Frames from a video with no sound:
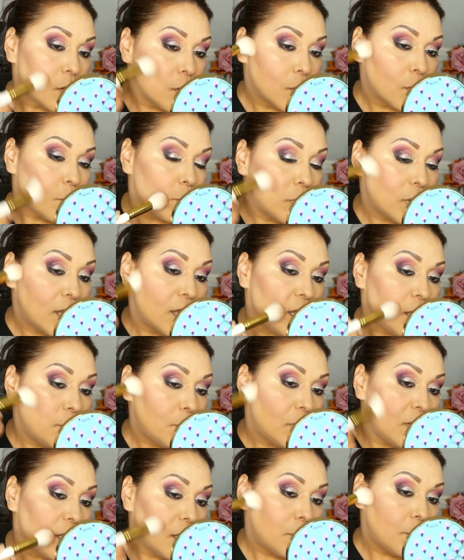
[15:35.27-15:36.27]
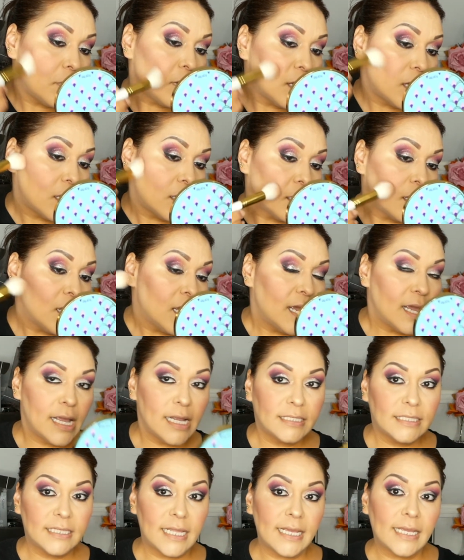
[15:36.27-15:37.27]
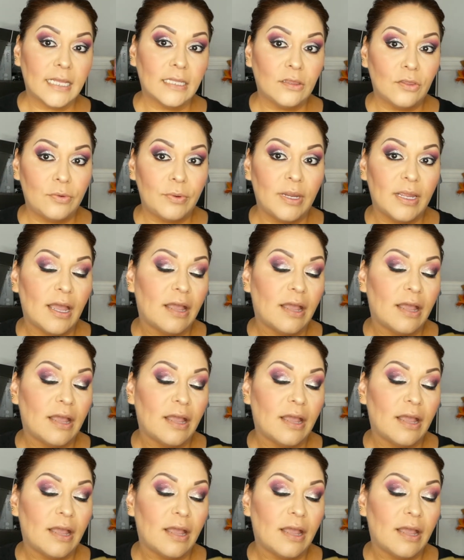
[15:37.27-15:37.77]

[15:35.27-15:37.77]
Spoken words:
Blend, blend, blend. It's like a 3.